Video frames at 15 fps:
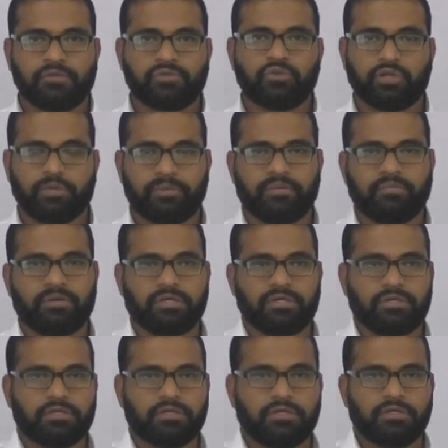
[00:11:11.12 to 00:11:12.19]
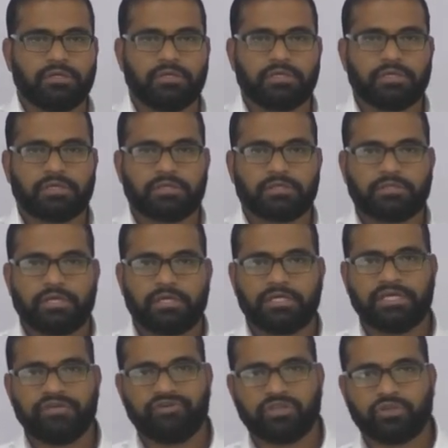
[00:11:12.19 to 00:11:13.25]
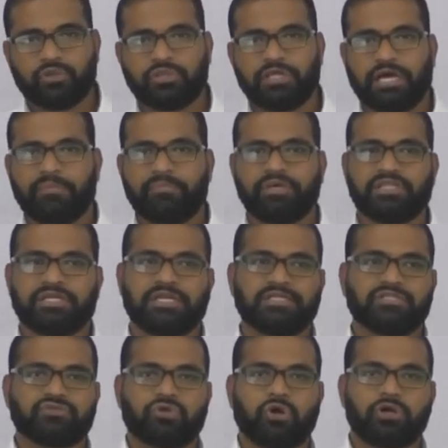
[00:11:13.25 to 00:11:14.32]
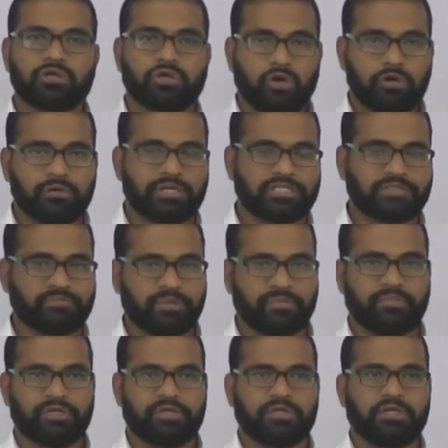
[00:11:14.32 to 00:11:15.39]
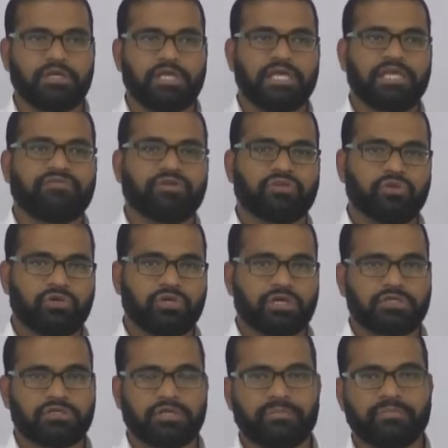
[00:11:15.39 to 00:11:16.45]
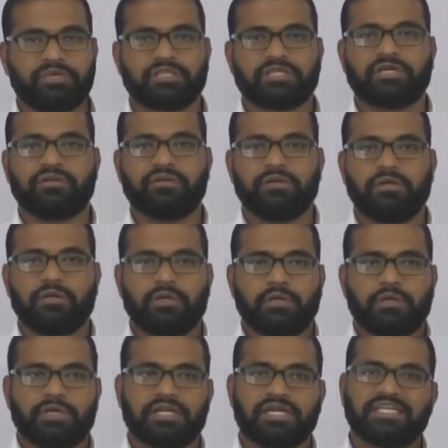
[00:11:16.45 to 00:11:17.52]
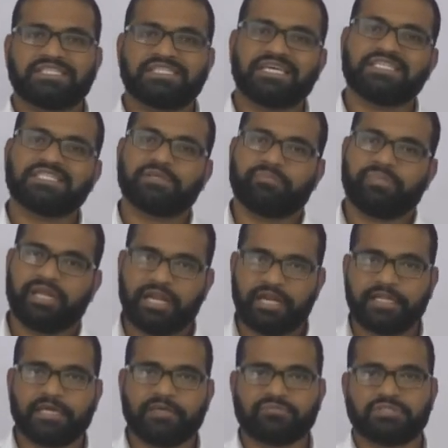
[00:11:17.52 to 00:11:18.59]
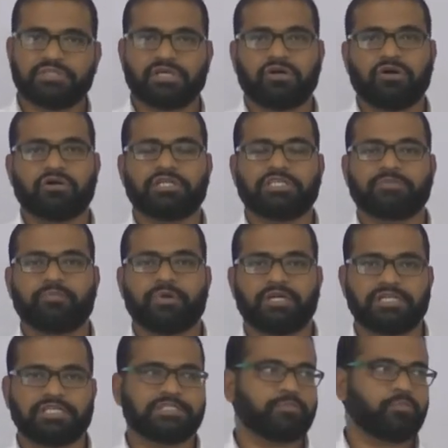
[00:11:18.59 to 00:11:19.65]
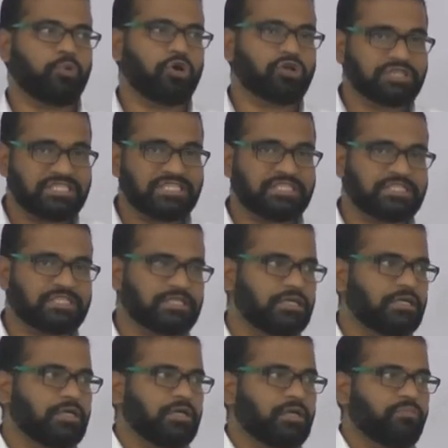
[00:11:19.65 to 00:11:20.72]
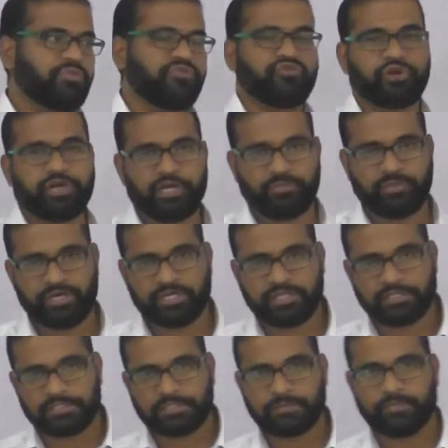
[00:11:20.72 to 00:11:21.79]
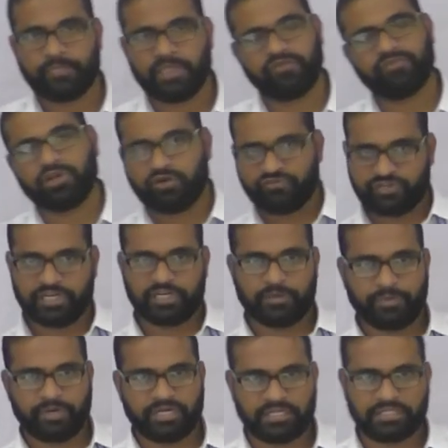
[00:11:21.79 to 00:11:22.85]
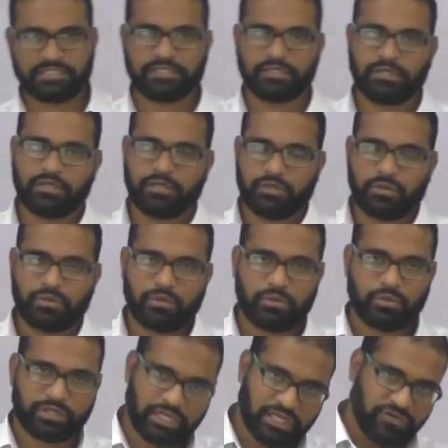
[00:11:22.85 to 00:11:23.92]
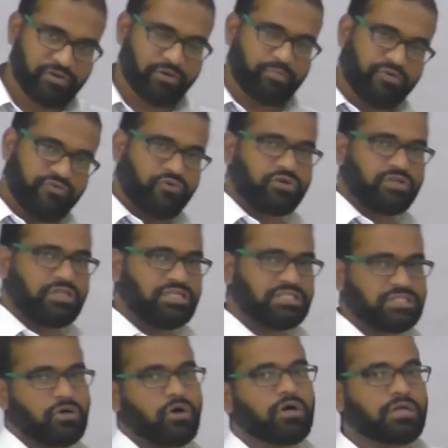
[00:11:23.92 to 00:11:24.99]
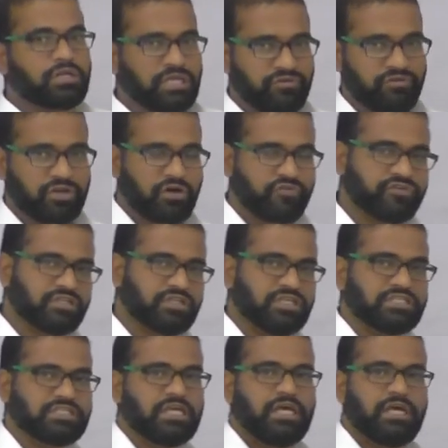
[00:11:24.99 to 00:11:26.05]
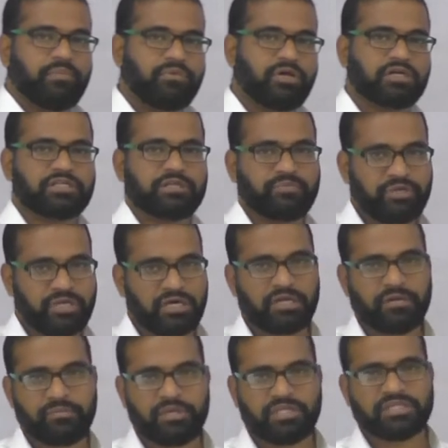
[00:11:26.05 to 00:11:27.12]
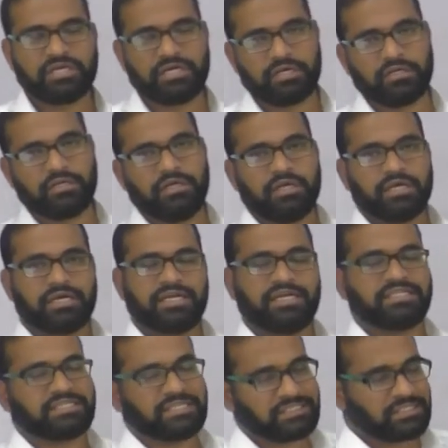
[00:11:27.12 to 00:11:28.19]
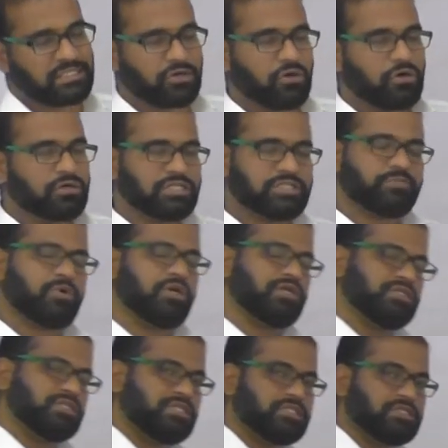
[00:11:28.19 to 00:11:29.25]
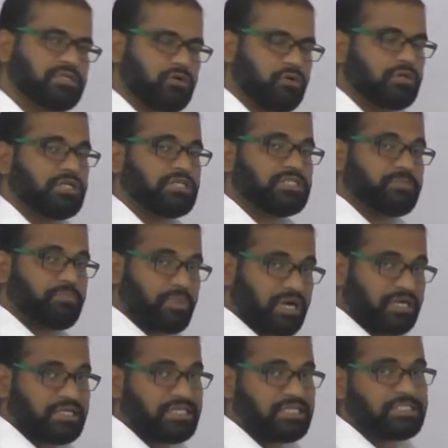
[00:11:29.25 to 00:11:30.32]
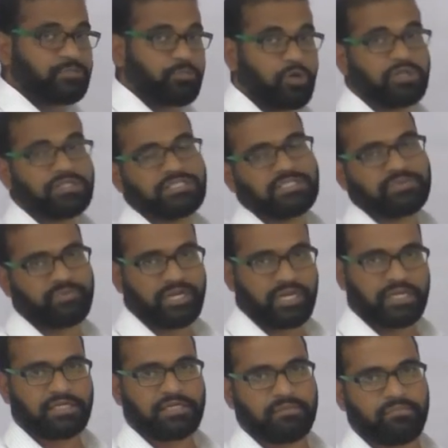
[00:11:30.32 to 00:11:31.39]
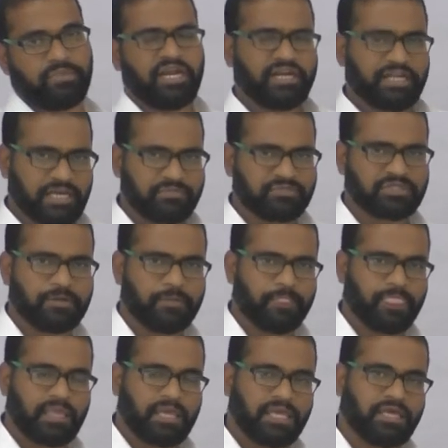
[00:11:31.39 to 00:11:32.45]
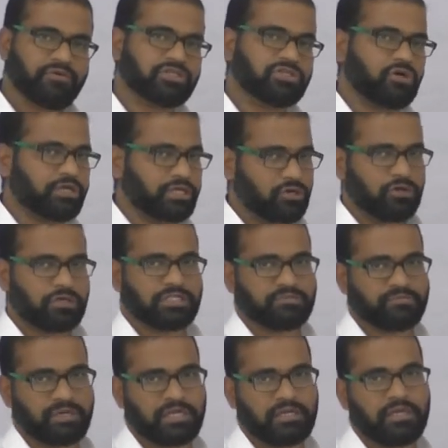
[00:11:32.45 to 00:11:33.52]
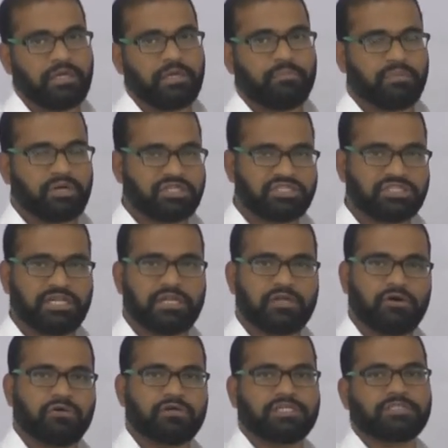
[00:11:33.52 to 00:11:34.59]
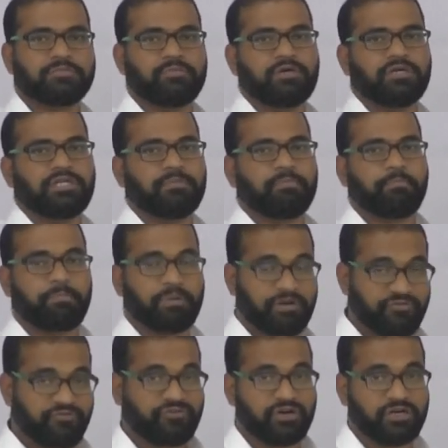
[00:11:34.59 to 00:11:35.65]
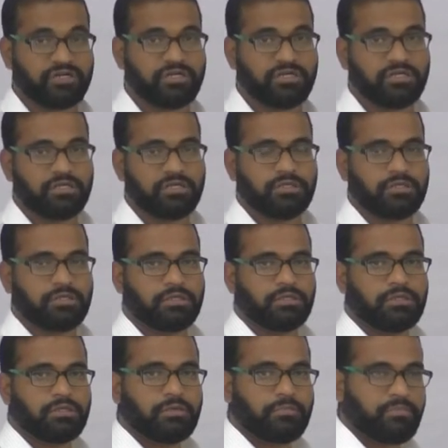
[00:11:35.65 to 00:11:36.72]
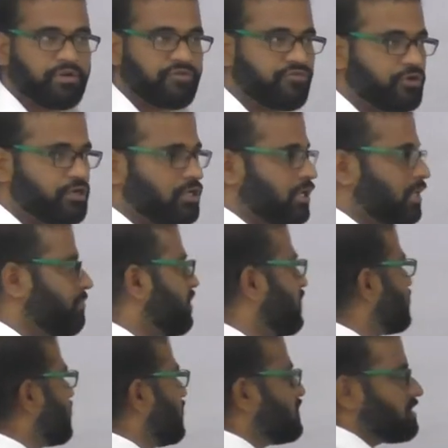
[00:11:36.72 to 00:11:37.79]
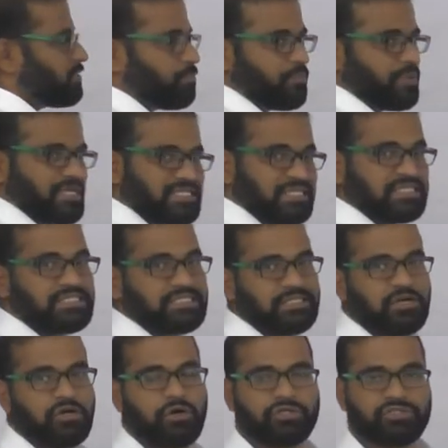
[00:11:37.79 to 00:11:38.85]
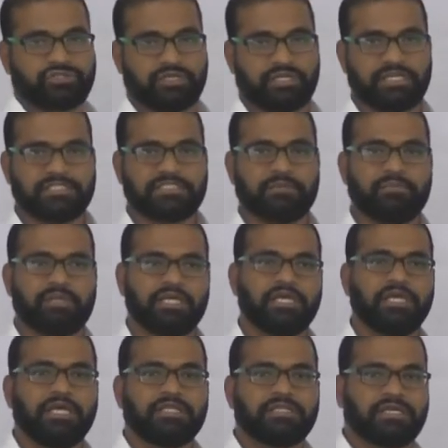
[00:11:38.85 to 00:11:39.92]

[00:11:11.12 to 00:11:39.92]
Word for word: Do remember, even though the Ambedkar is non-Congress member, even though Dr. Ambedkar criticized many times the Congress party's policies before independence, even after independence. Okay, even before this or even after this, Dr. B.R. Ambedkar criticized the Congress policies, Congress party's policies many, many times. He was not a congressman, but still Congress party preferred preferred Ambedkar's presence in the Constituent Assembly.